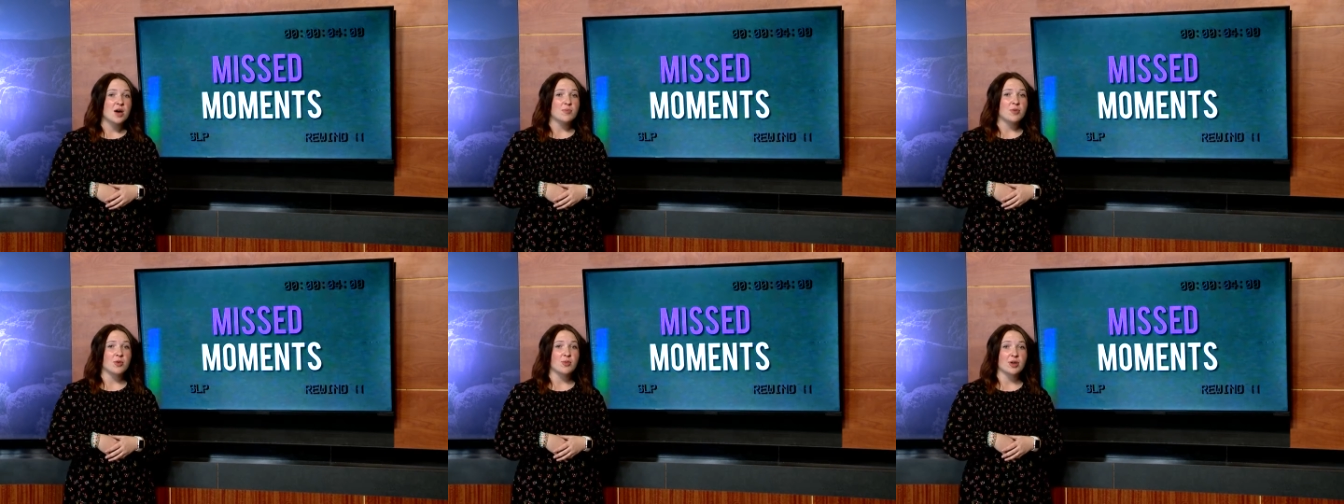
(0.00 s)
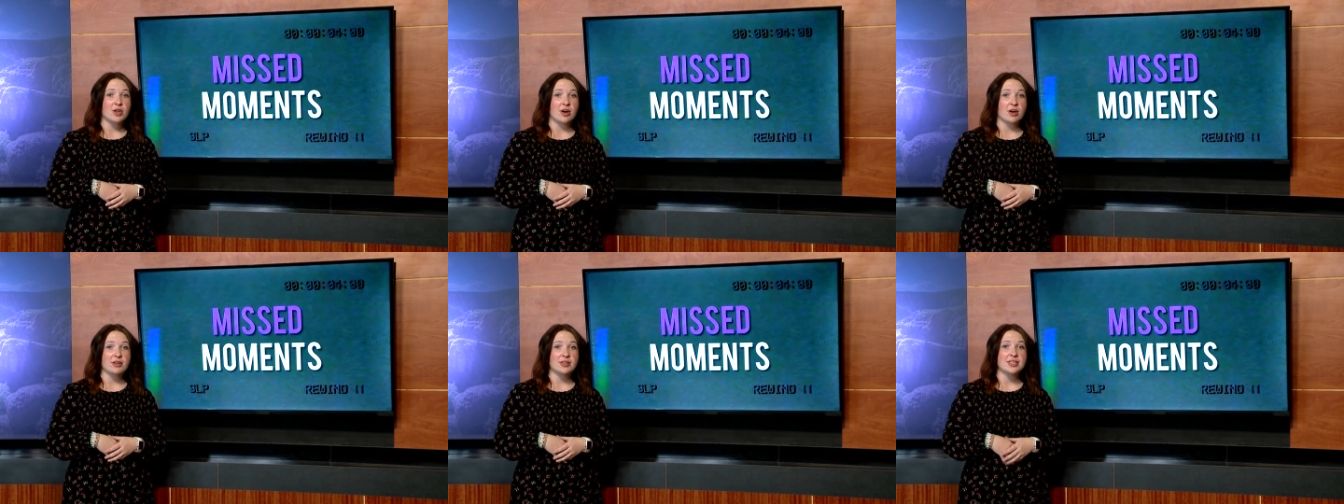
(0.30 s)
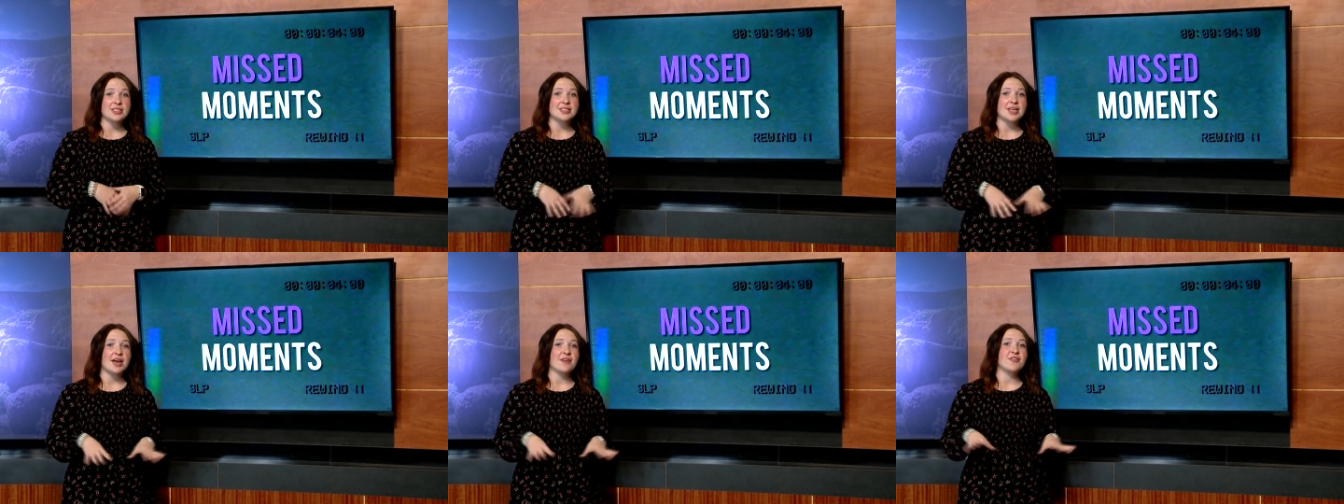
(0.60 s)
But
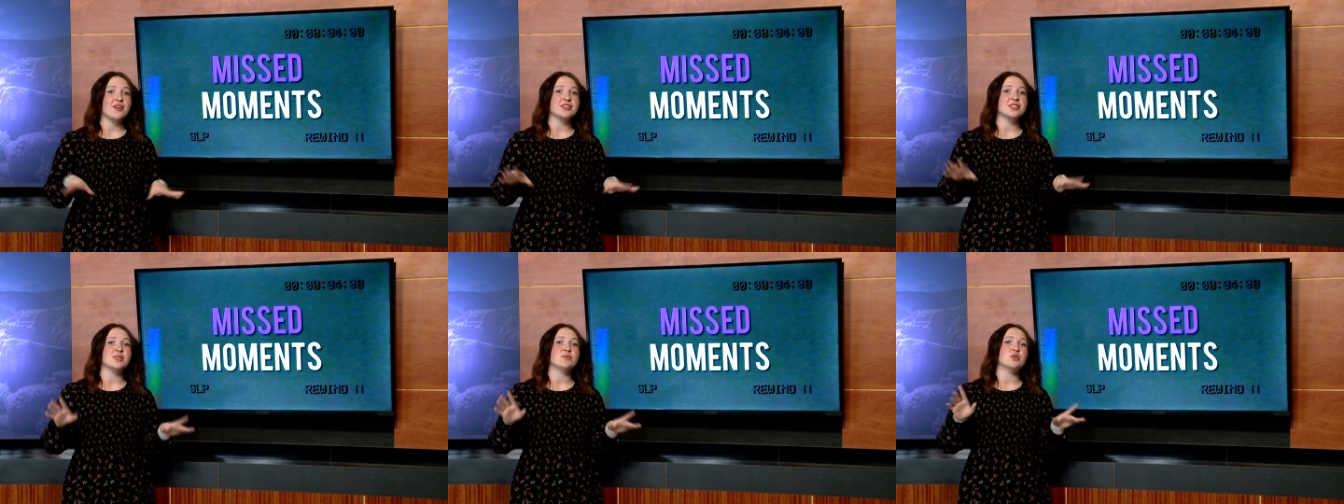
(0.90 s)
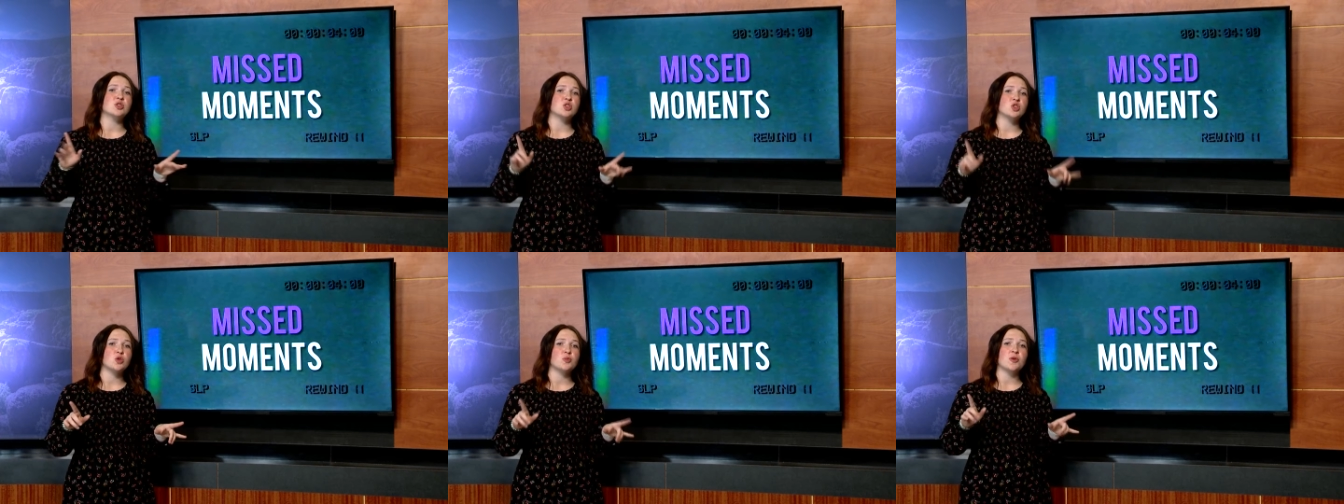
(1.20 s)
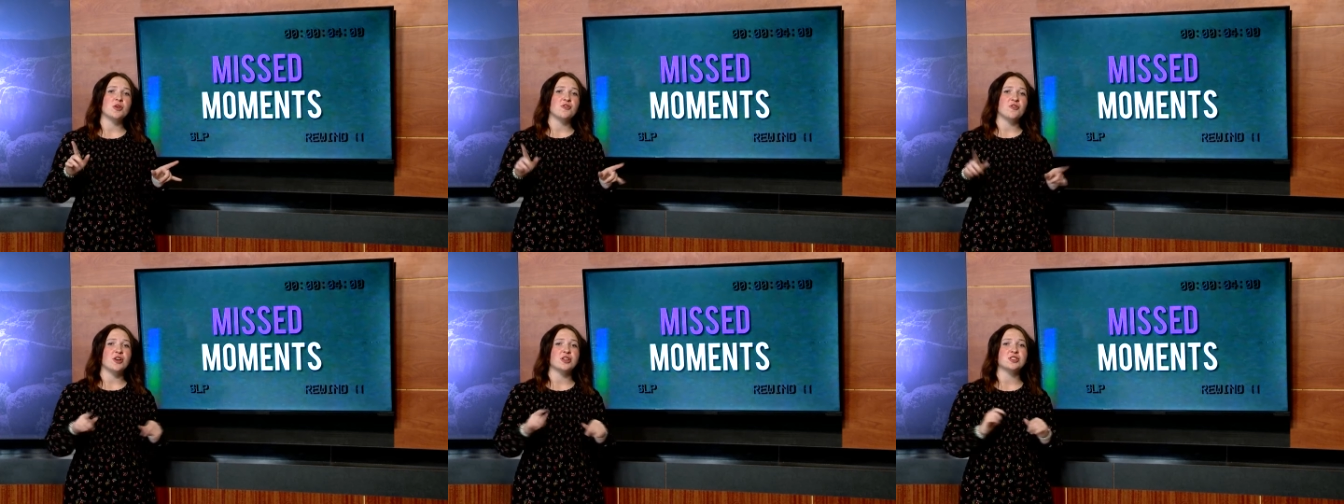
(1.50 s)
regardless, I've got some
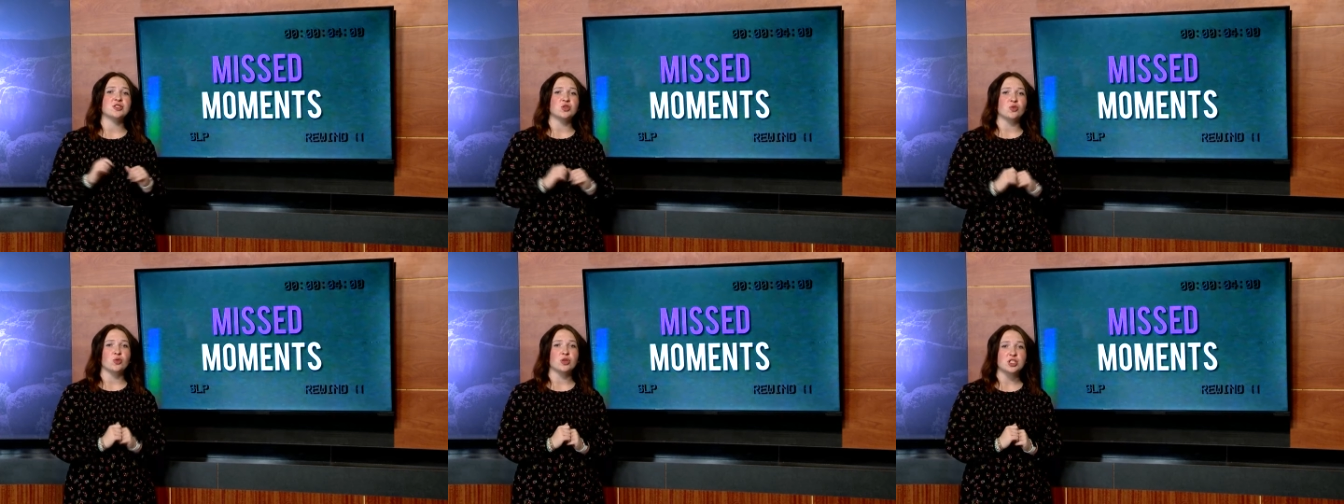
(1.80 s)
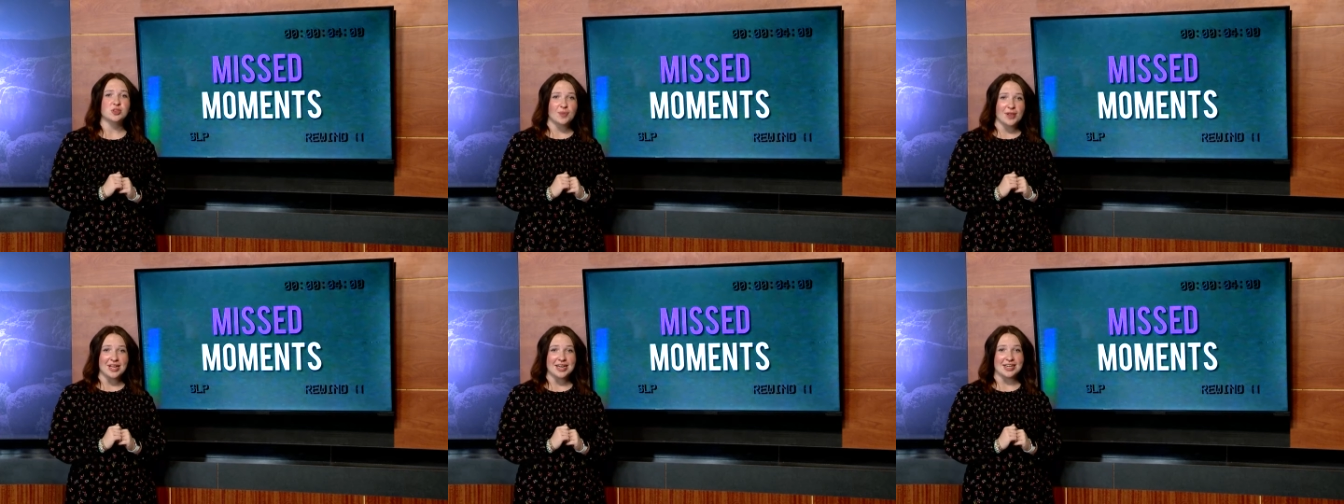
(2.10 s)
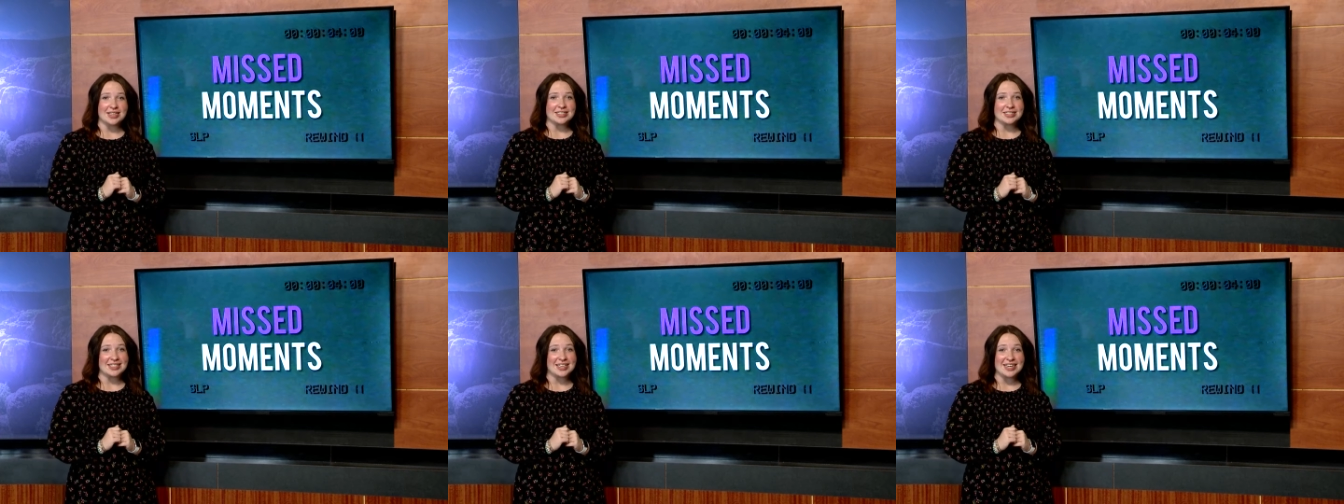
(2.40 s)
super fun stories
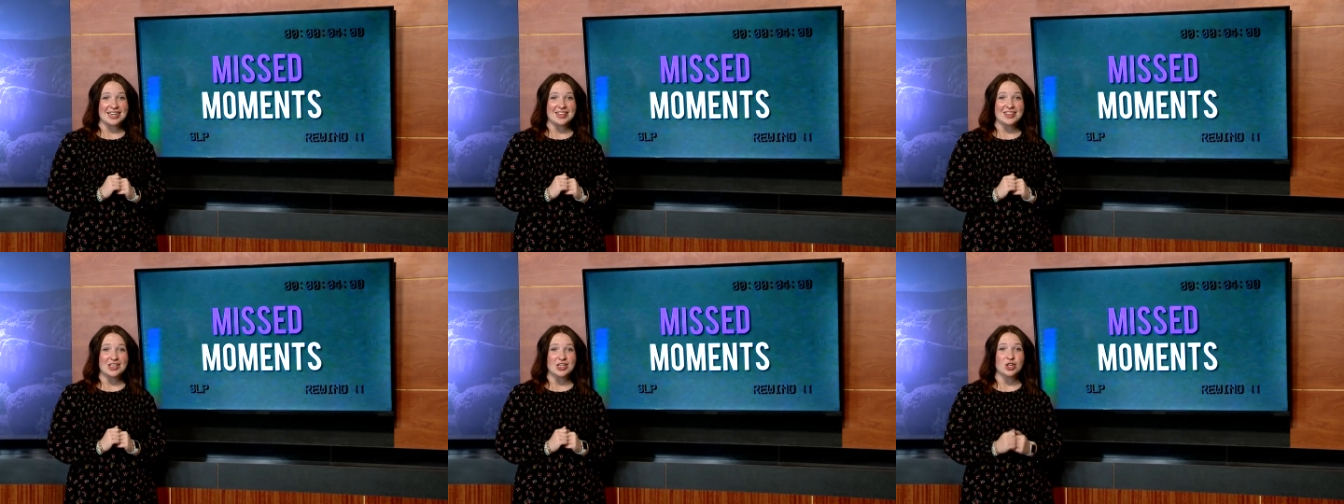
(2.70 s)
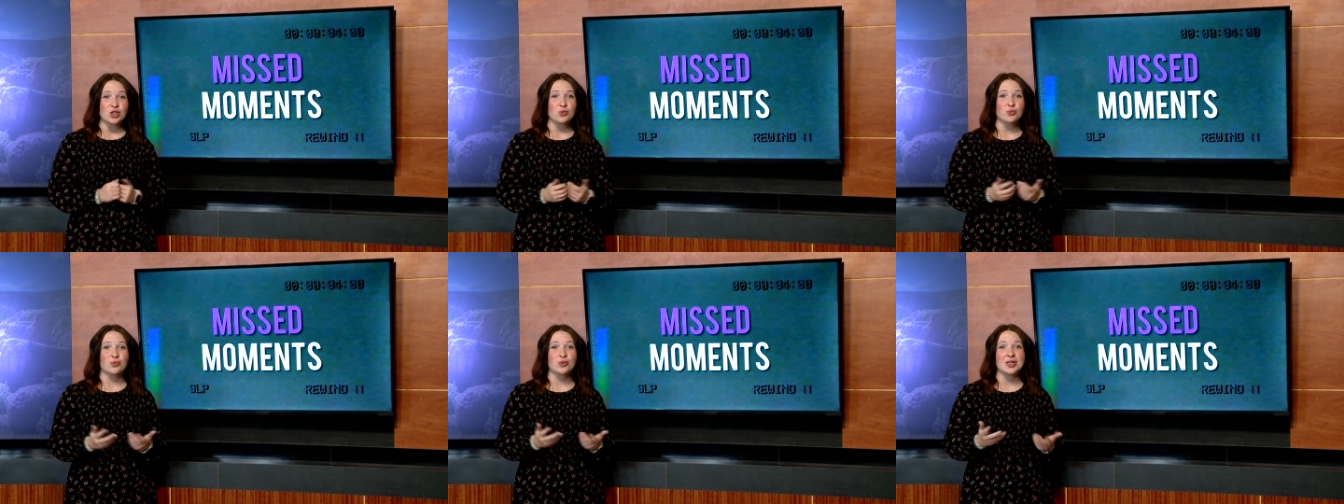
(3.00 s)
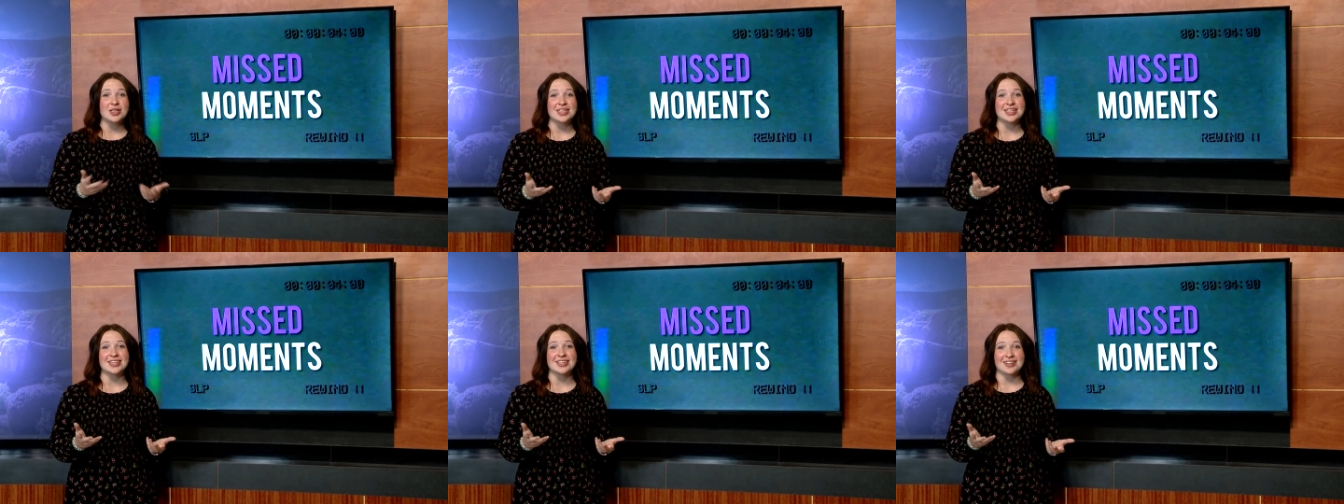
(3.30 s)
planned that I think you're
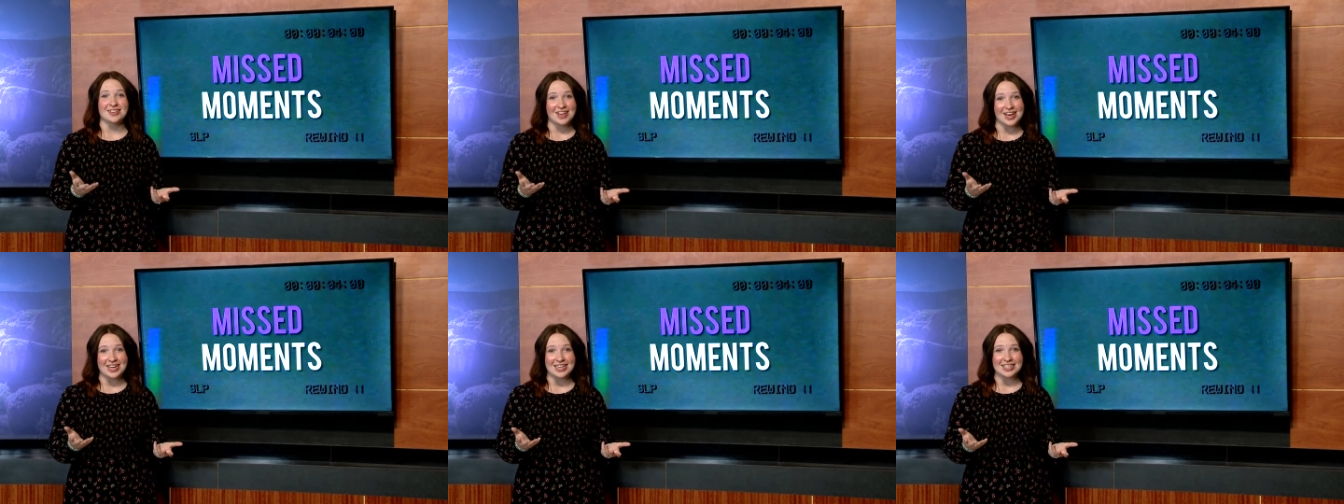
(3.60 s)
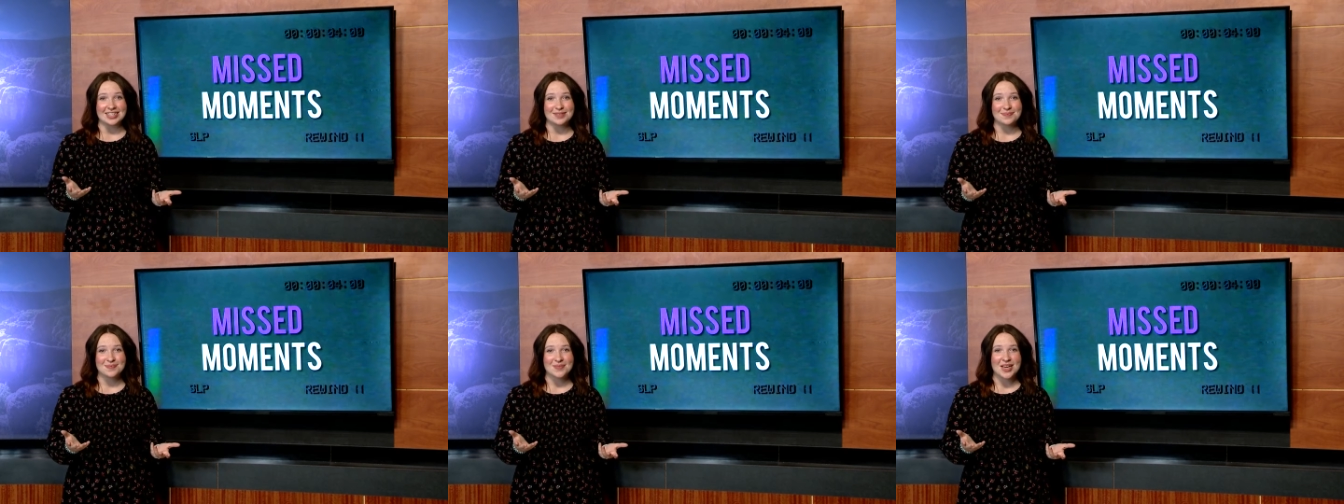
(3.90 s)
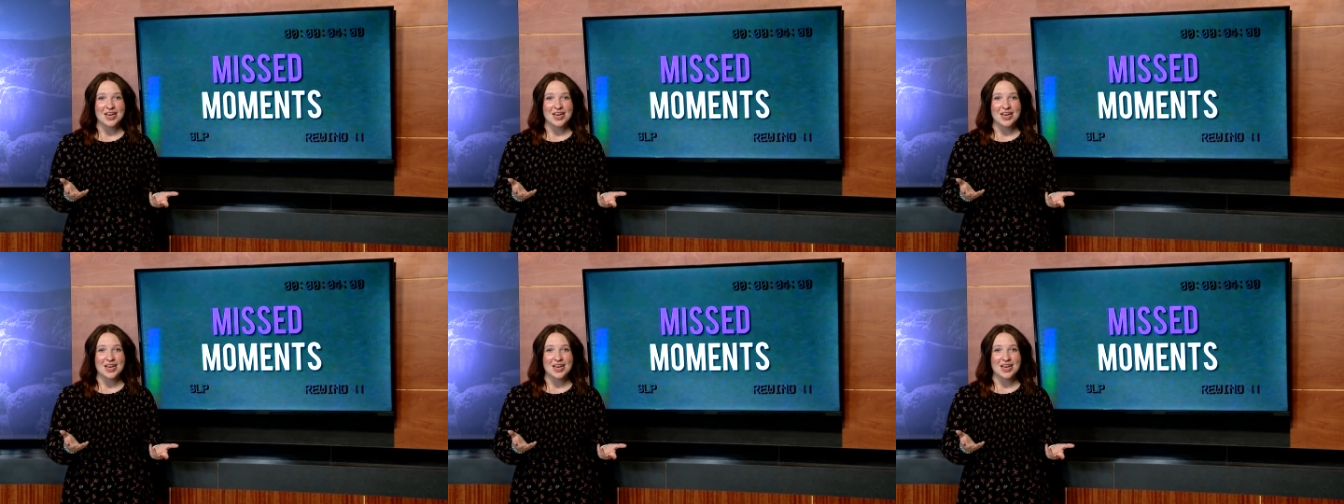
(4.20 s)
really gonna like.